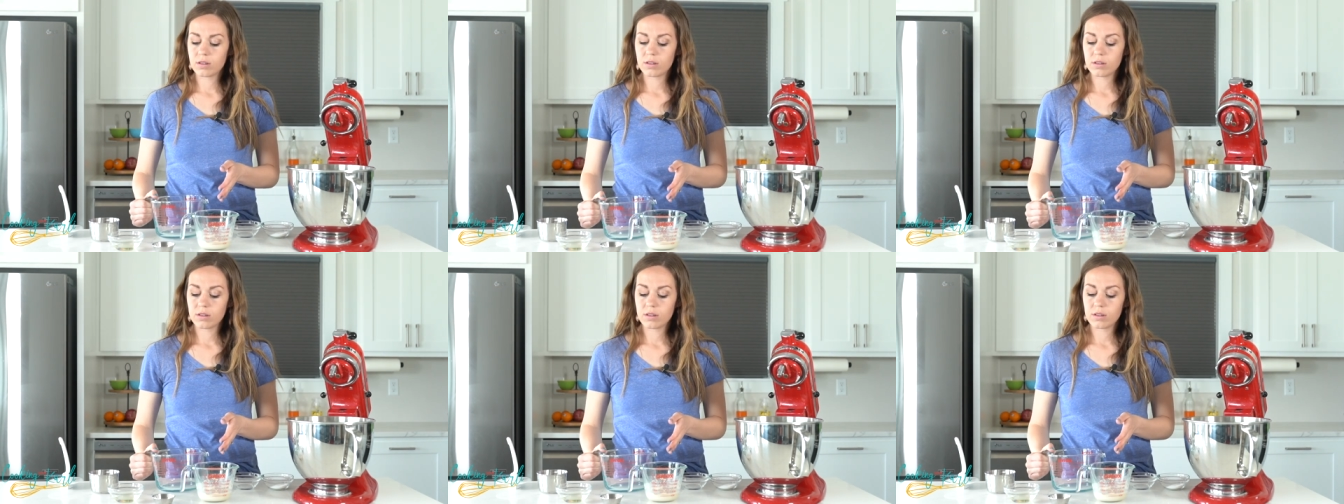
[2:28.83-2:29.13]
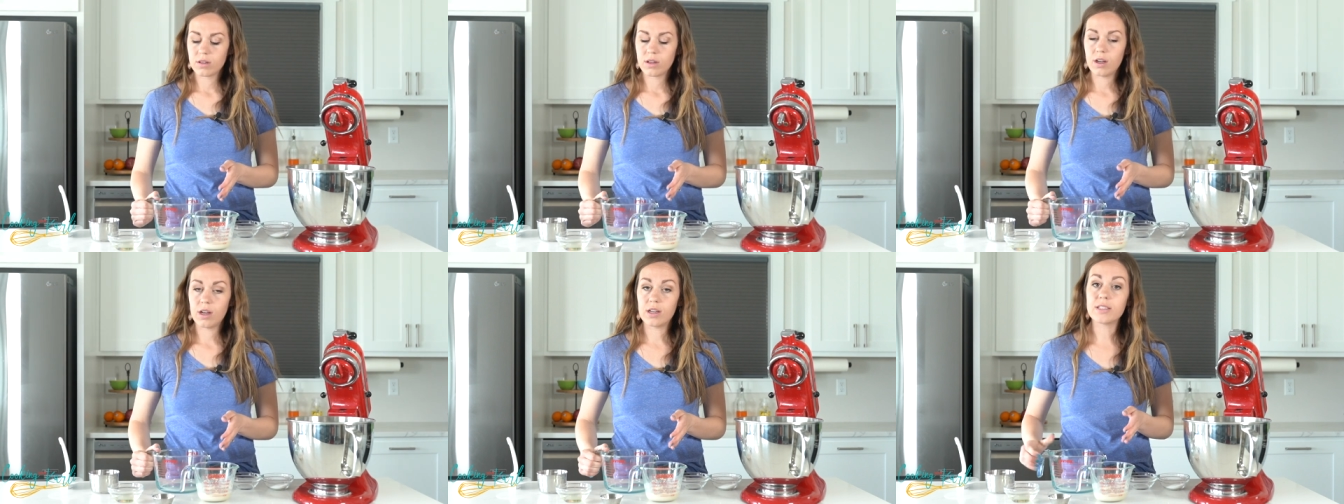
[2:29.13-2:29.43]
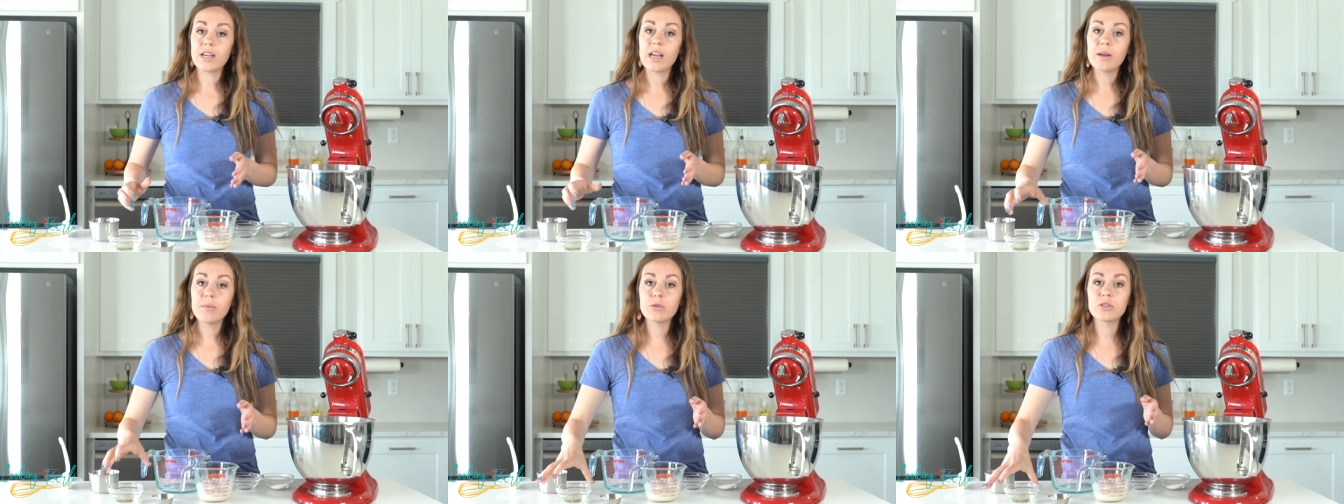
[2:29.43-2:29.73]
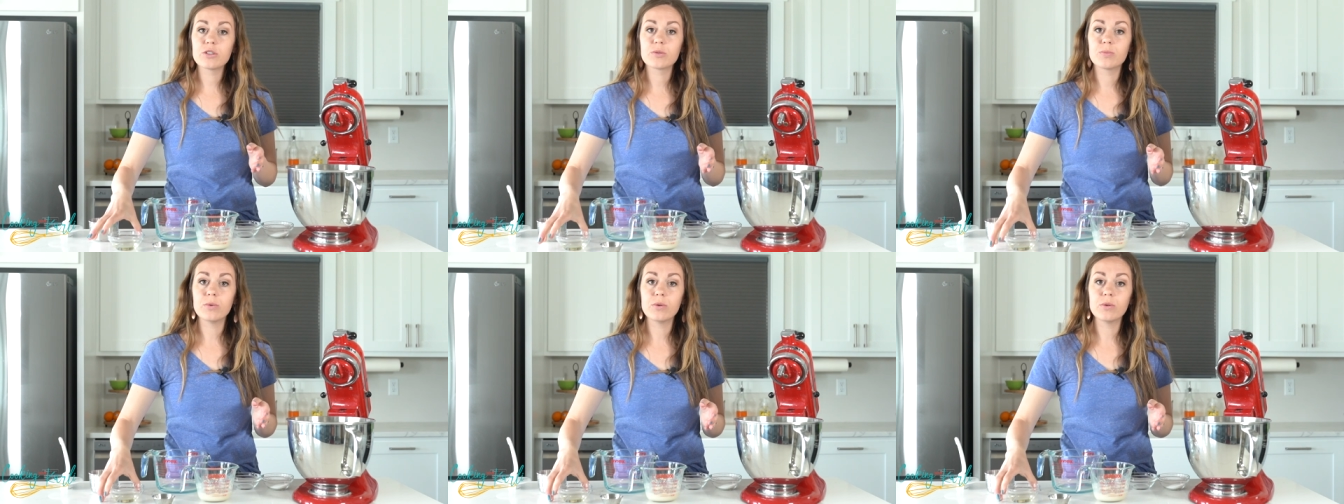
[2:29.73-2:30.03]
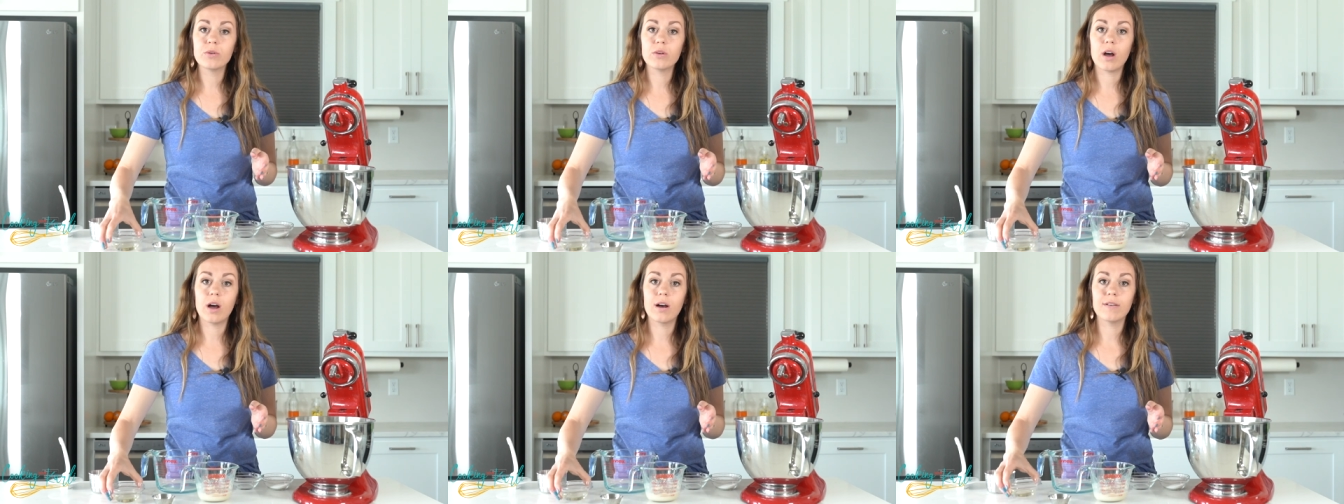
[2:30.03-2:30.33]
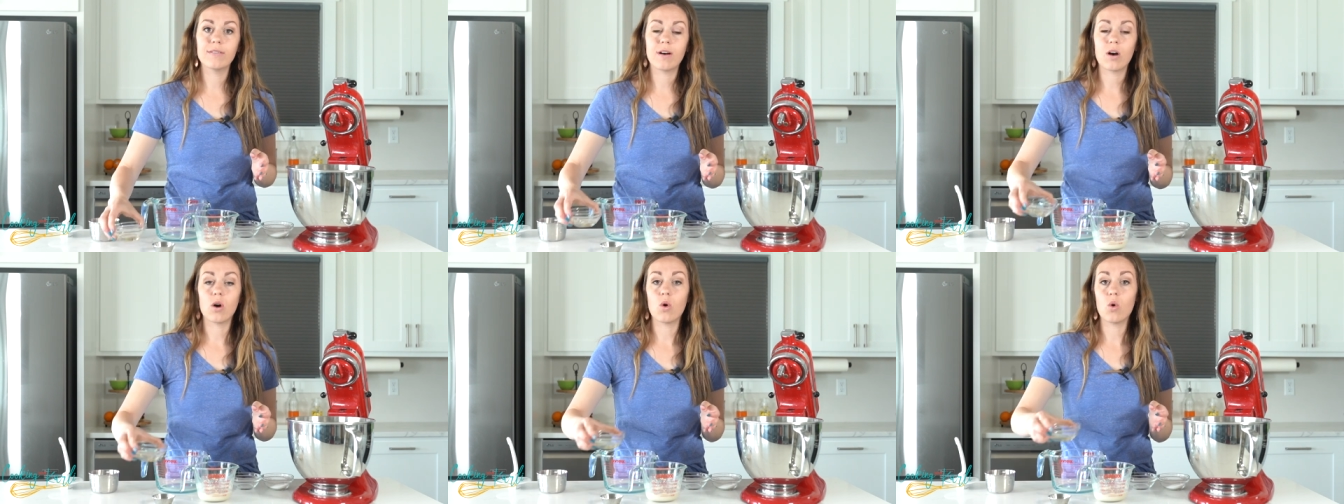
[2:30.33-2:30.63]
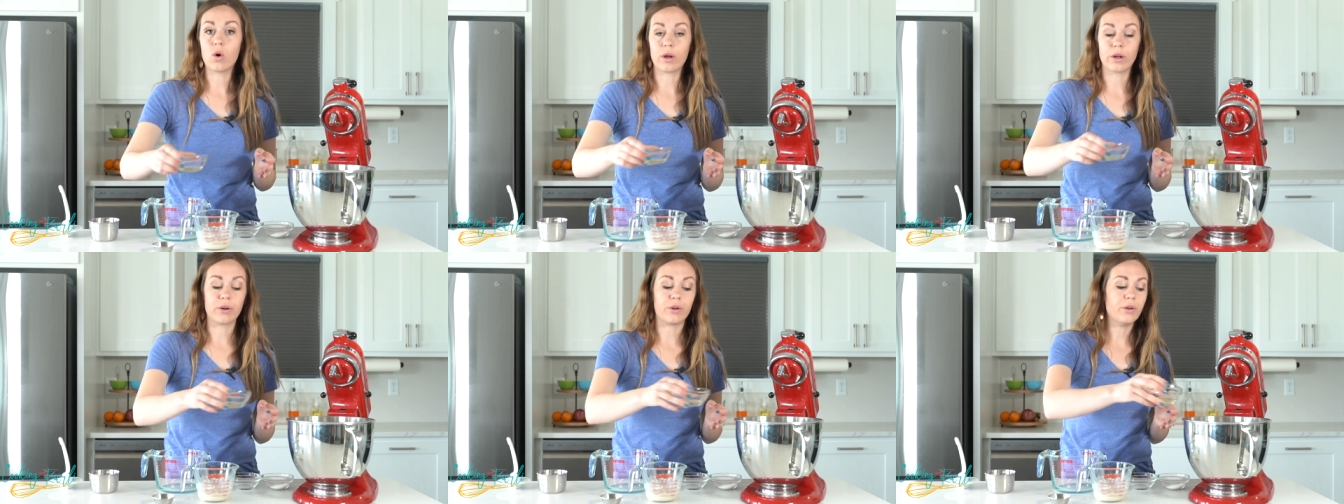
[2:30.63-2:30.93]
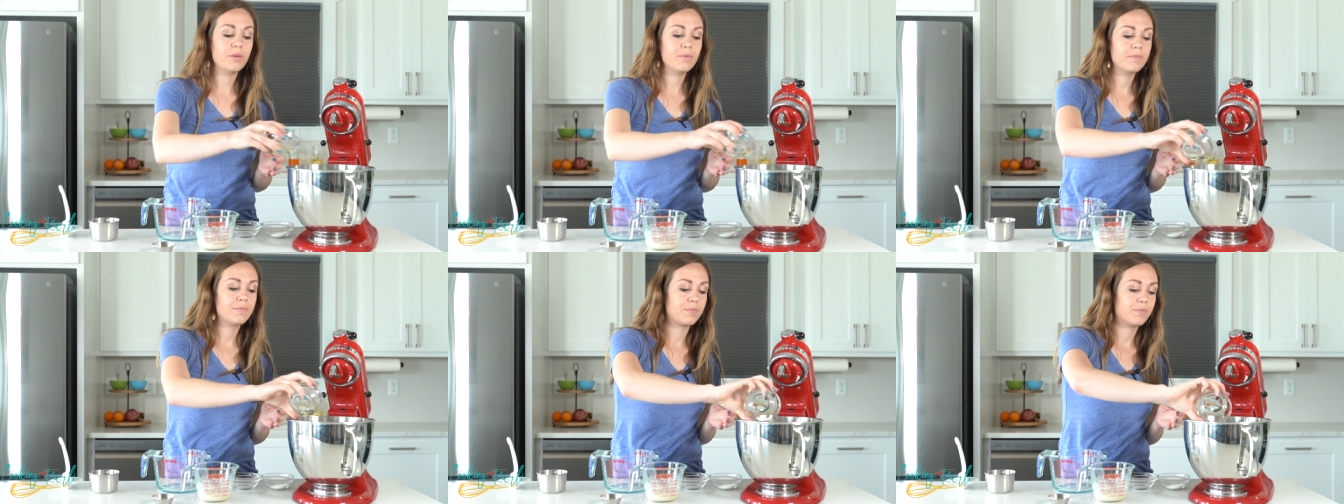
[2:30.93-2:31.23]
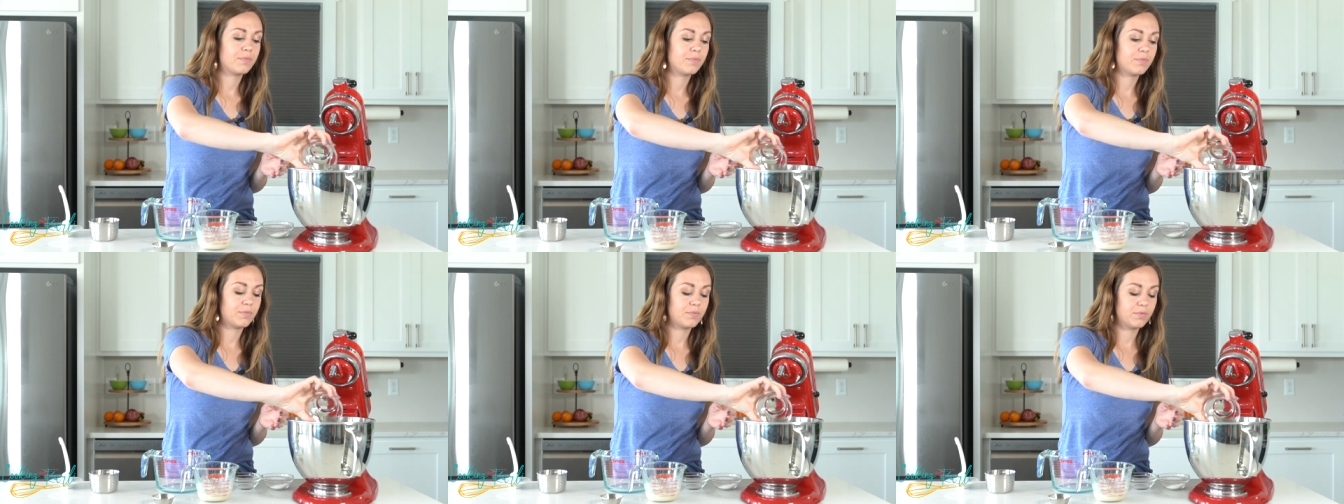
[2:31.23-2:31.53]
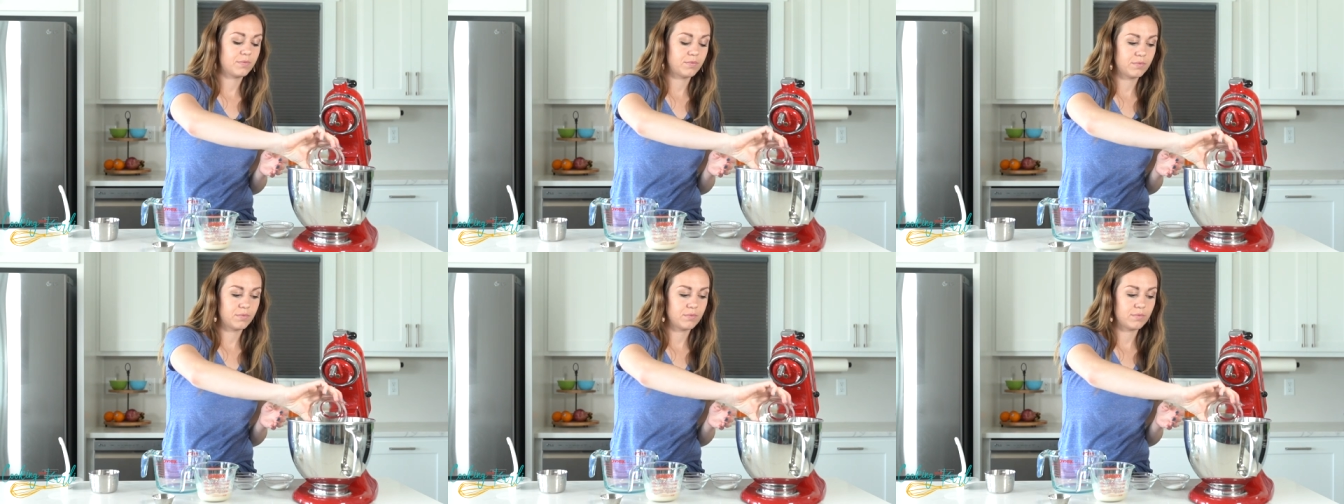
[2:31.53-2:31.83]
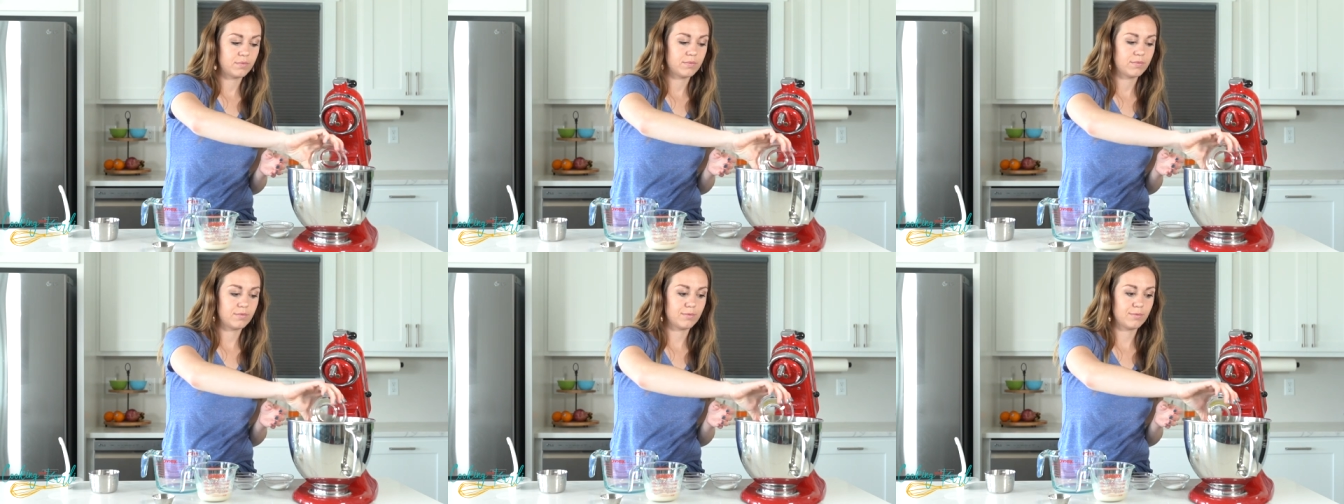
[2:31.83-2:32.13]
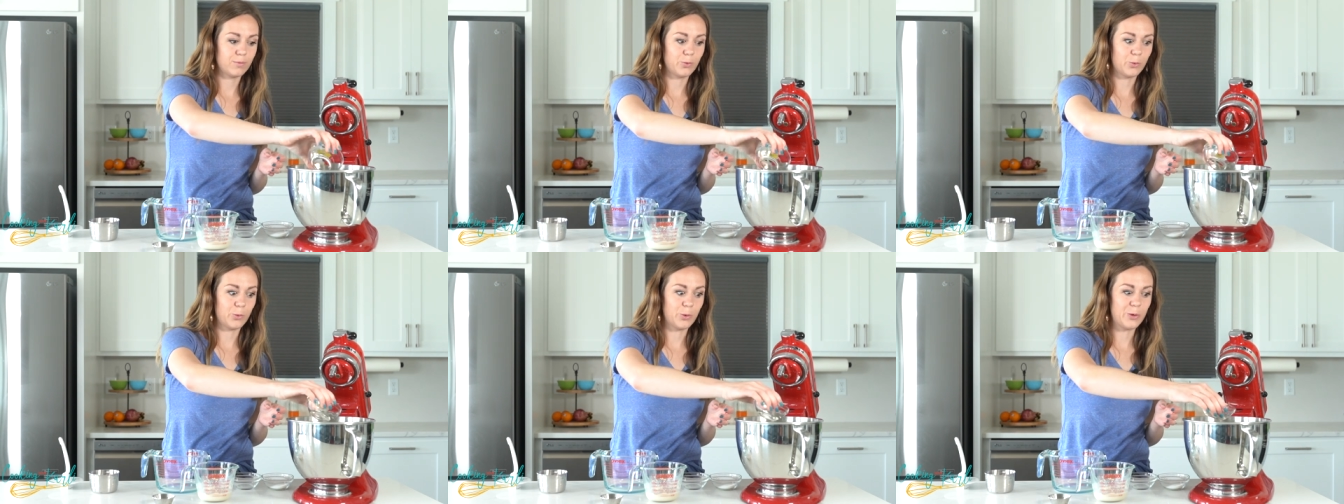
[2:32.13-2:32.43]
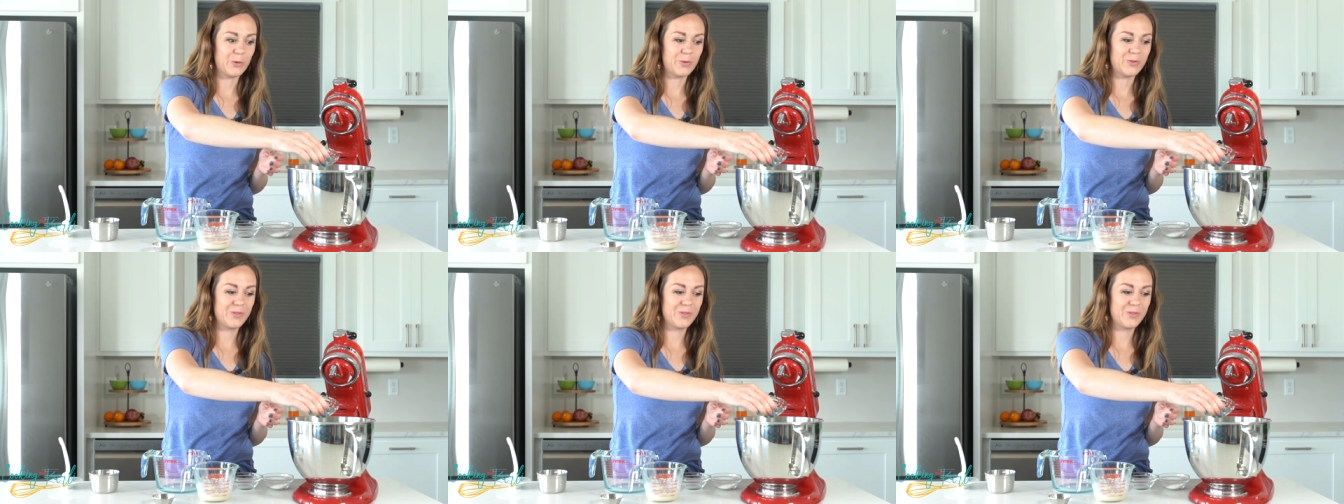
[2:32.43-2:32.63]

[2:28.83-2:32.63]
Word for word: a tablespoon of oil. Whoa,